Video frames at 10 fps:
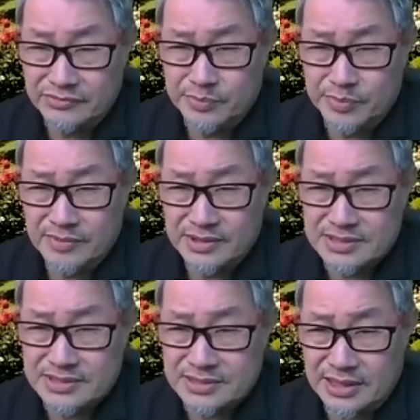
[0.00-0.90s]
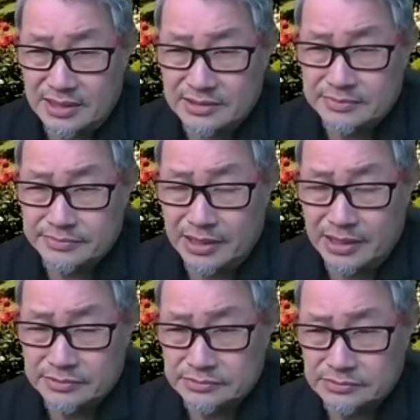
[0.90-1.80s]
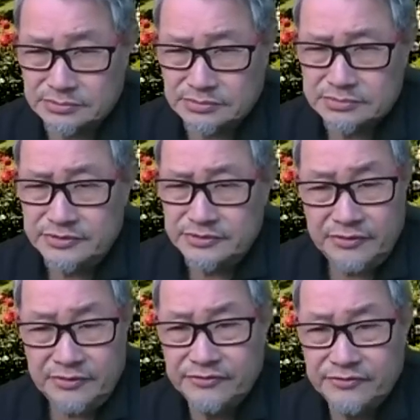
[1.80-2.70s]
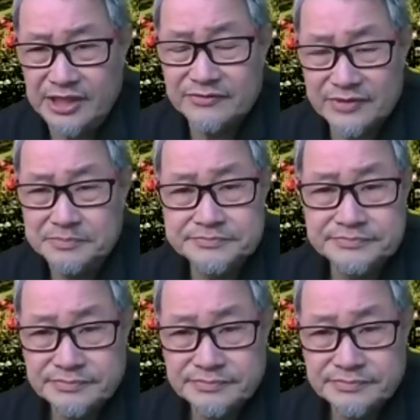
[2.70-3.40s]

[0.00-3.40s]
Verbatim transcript: we probably sacked about fifteen of them.